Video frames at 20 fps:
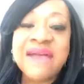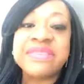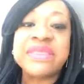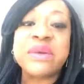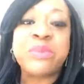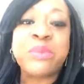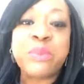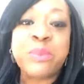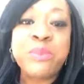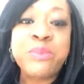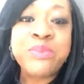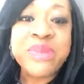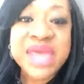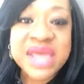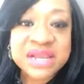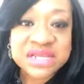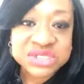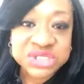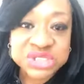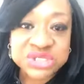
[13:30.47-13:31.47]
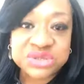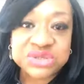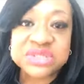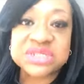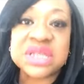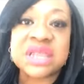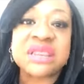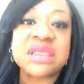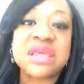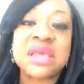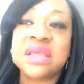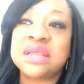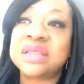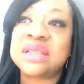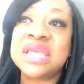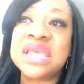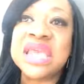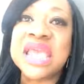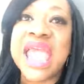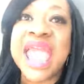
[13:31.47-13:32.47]
the ministers,
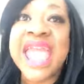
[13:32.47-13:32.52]
the